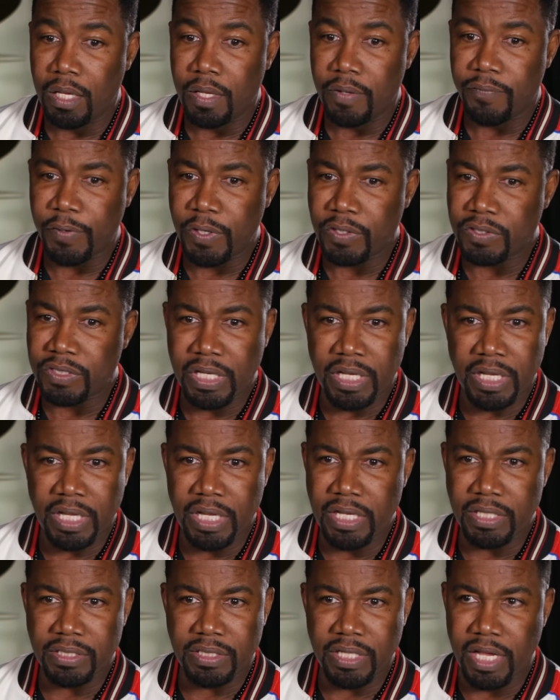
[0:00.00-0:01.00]
The first thing
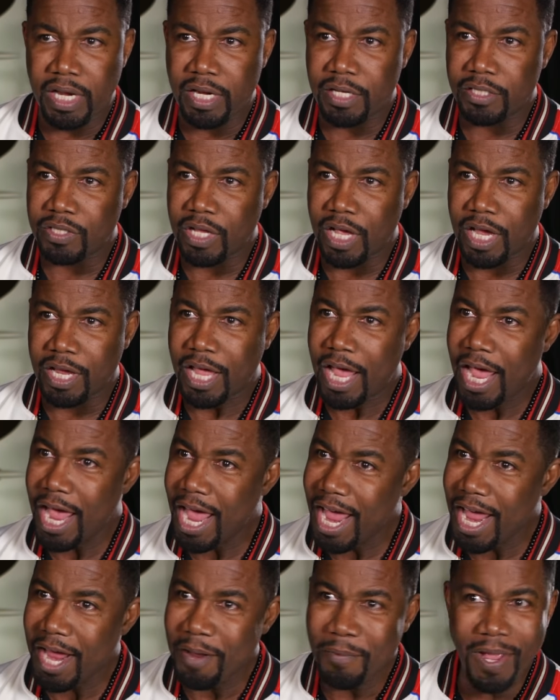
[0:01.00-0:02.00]
he said is like,
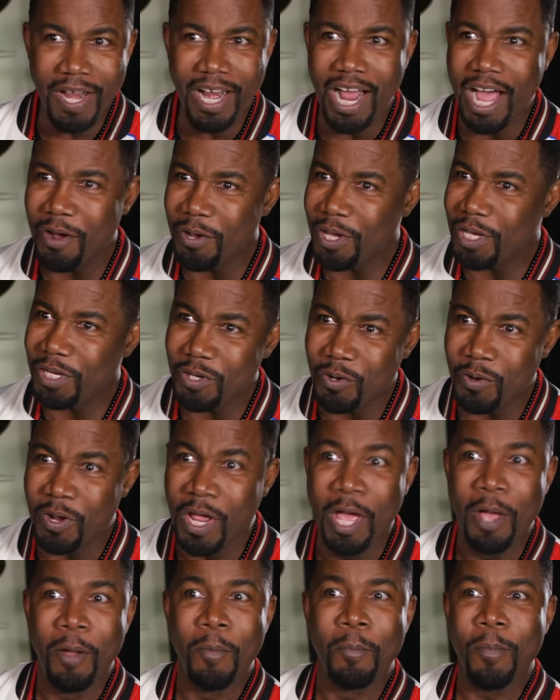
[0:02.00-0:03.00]
hey man, how are you doing?
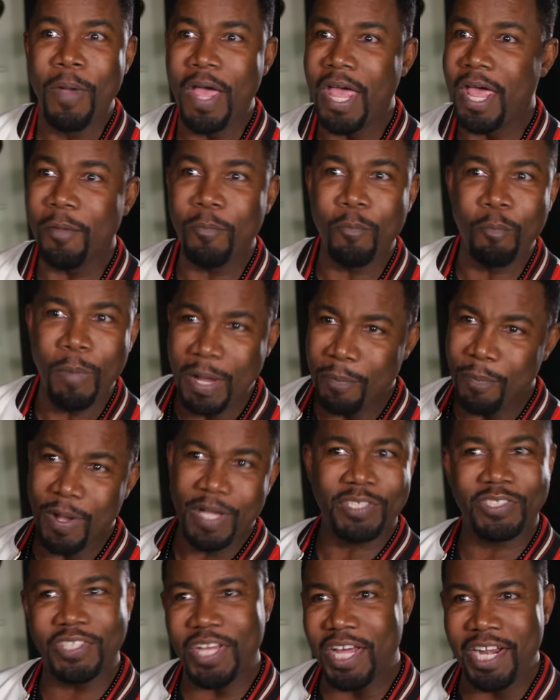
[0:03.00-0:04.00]
man, my,
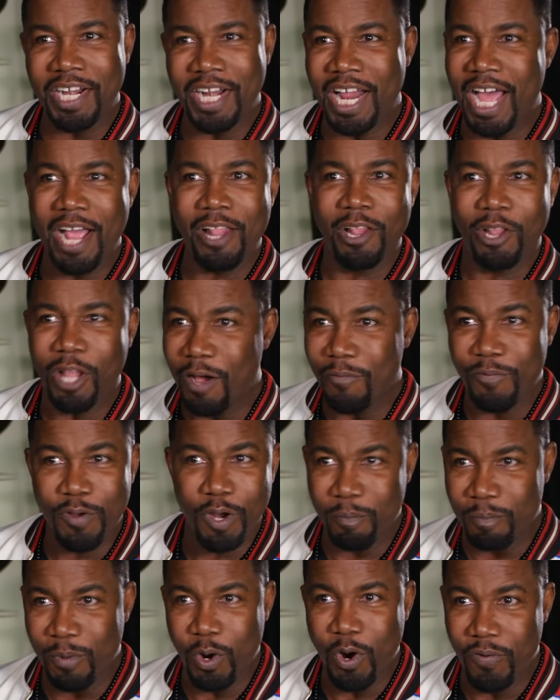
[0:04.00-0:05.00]
my son and I love
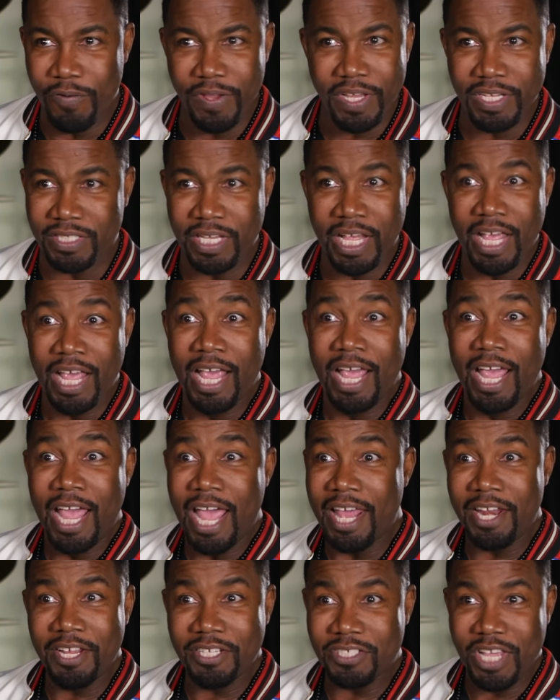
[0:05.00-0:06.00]
your movies.
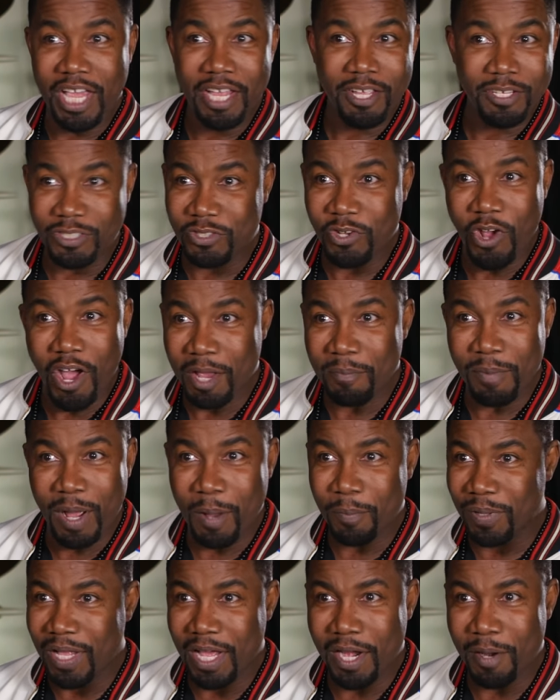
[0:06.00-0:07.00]
And he's like, he's talking
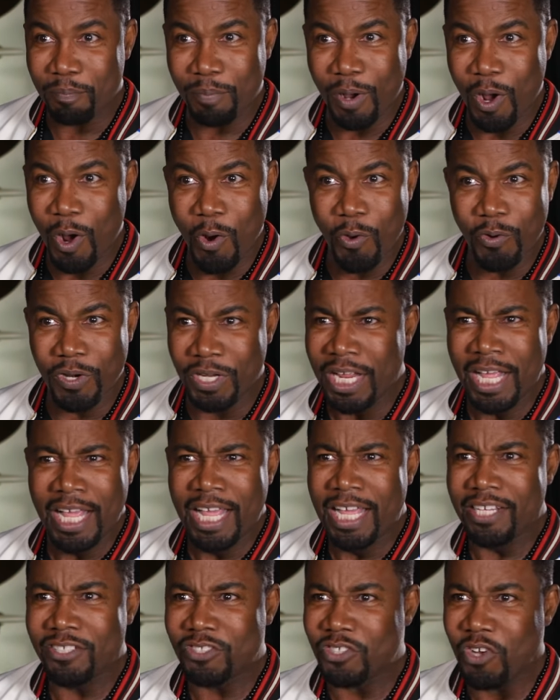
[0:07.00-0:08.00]
about blood and bone and
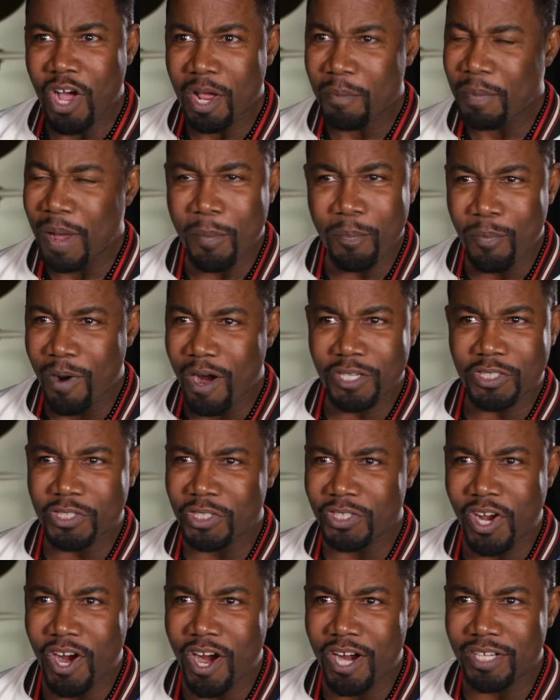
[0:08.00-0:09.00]
he's talking about
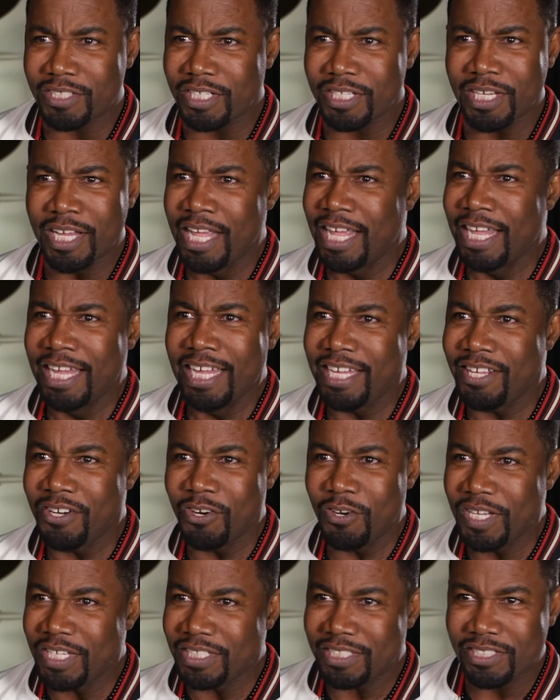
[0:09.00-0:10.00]
martial arts and, you
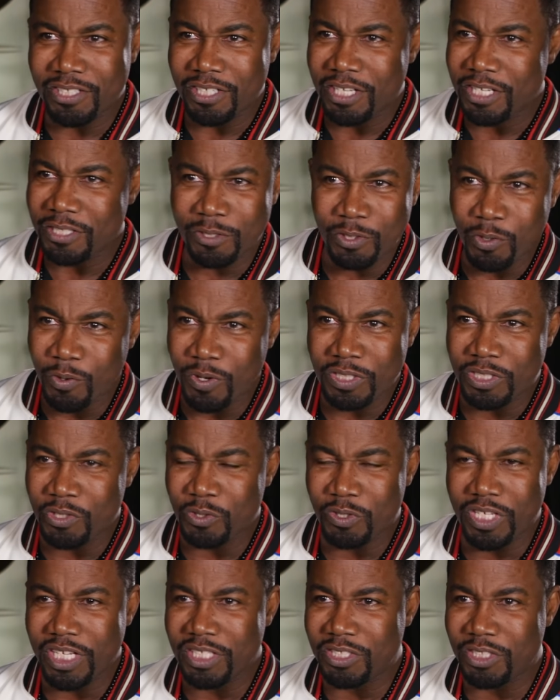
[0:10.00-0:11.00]
know, he's, he's doing
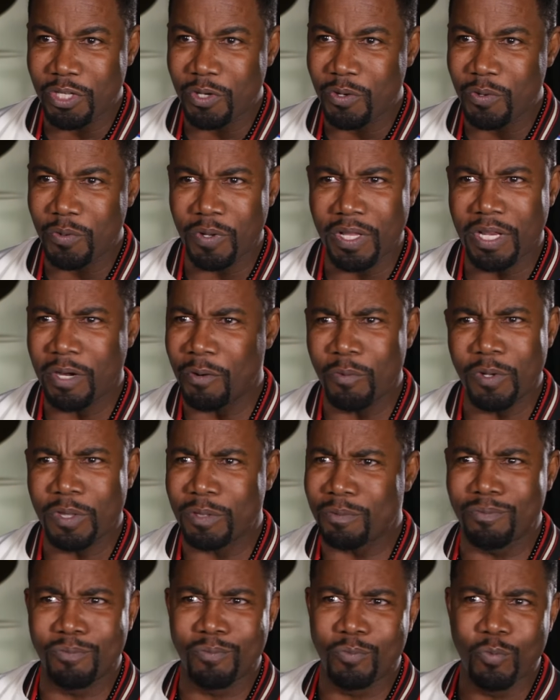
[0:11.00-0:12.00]
jujitsu, you know, with
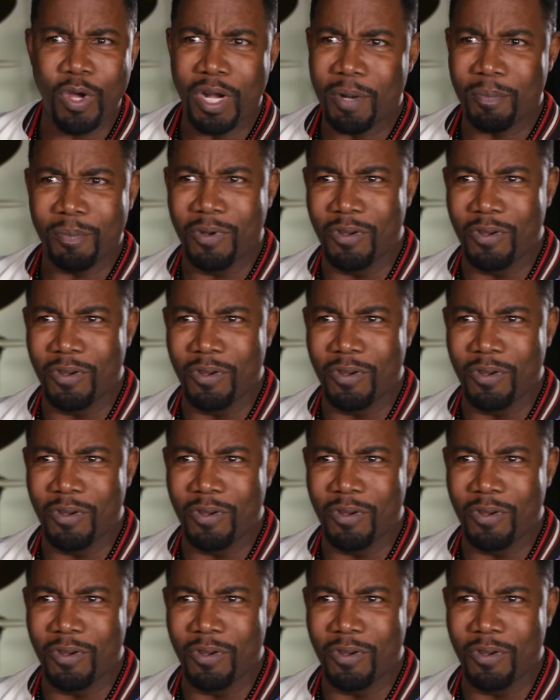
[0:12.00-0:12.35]
one of,